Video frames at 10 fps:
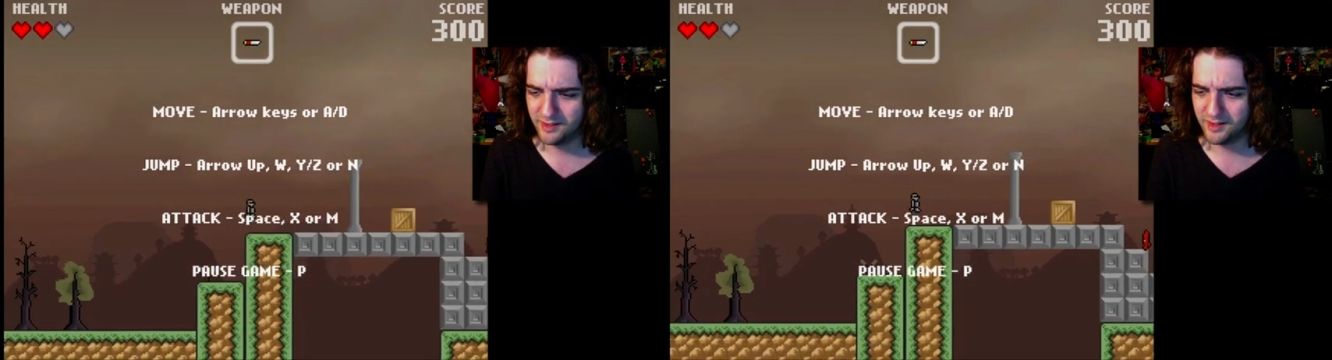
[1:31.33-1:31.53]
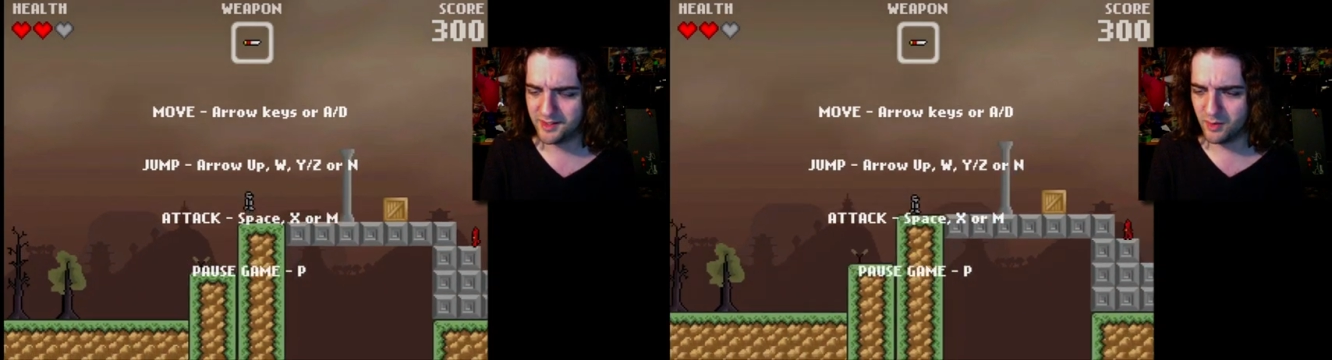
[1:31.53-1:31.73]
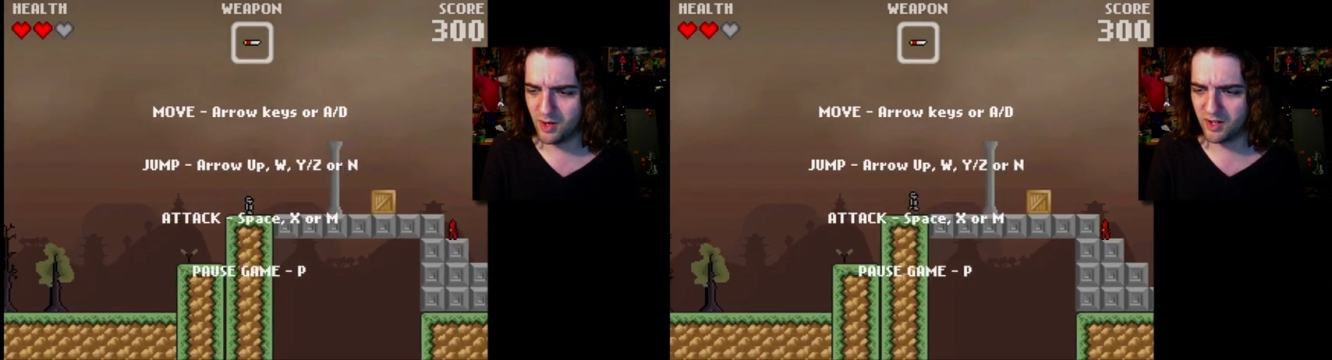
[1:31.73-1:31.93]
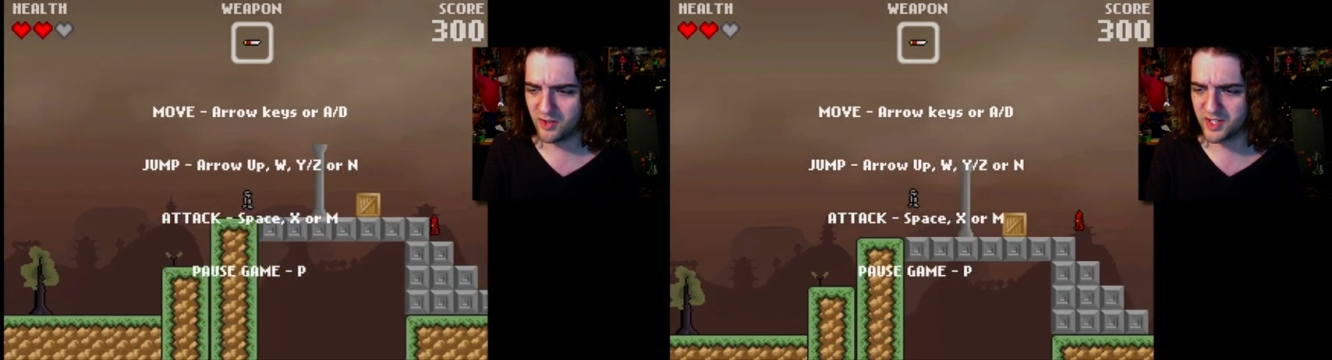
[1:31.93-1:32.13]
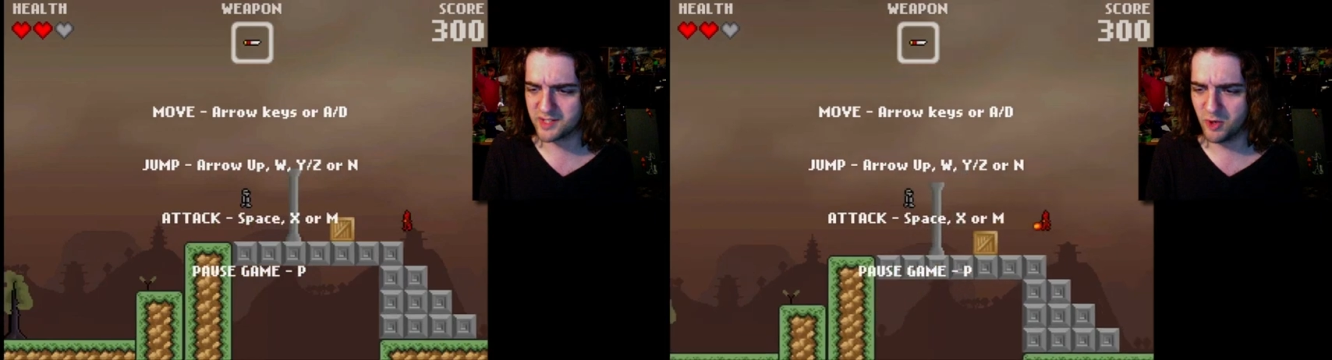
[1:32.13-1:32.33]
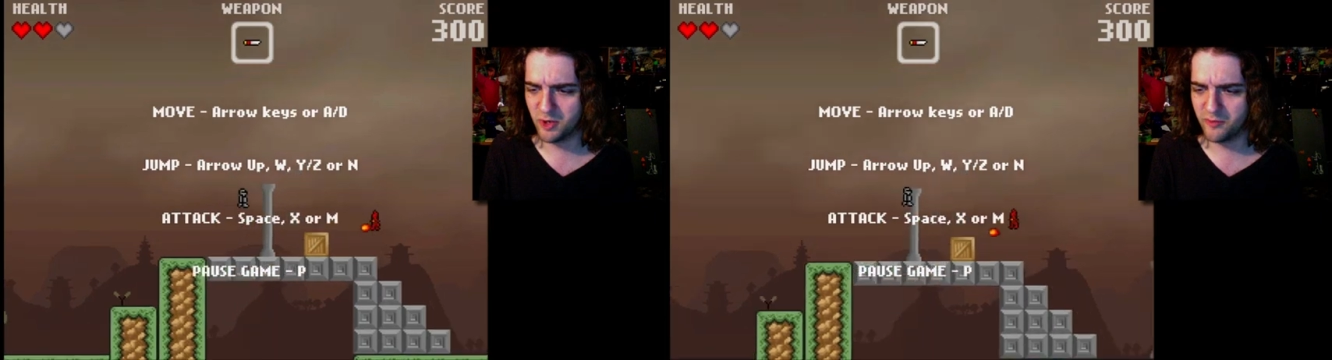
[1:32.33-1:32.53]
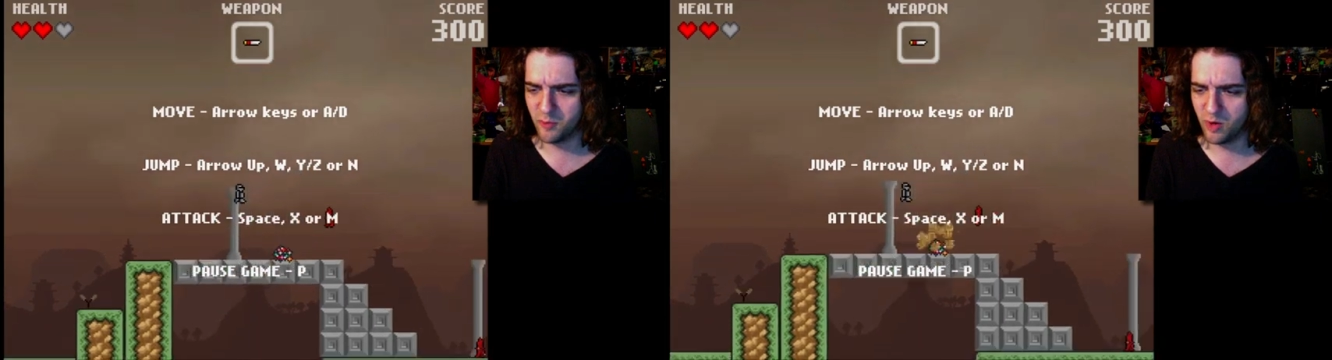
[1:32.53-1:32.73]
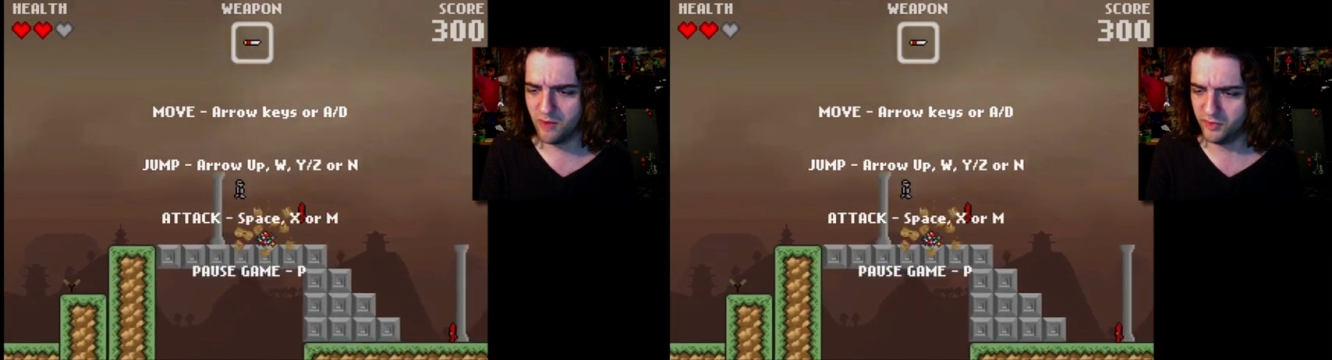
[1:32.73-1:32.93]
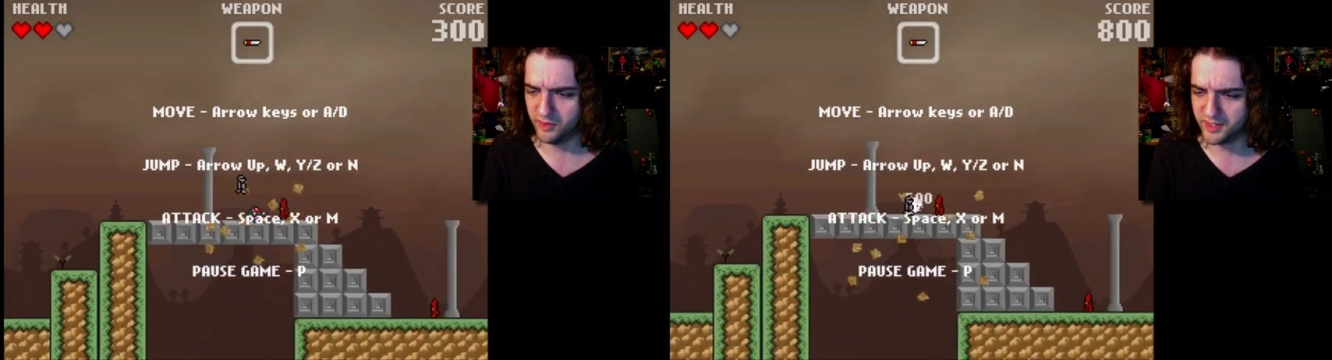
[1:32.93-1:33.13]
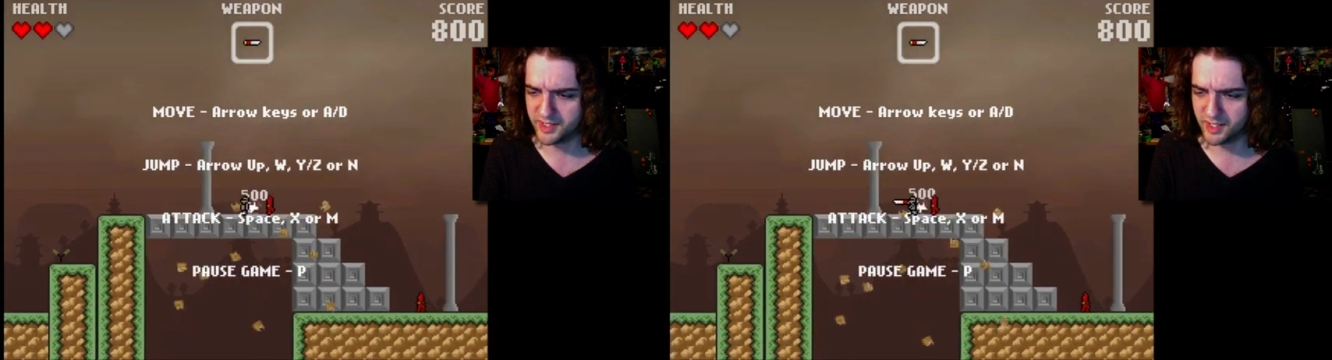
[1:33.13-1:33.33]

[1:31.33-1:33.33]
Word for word: So I'm going to drink Smirnoff more often, because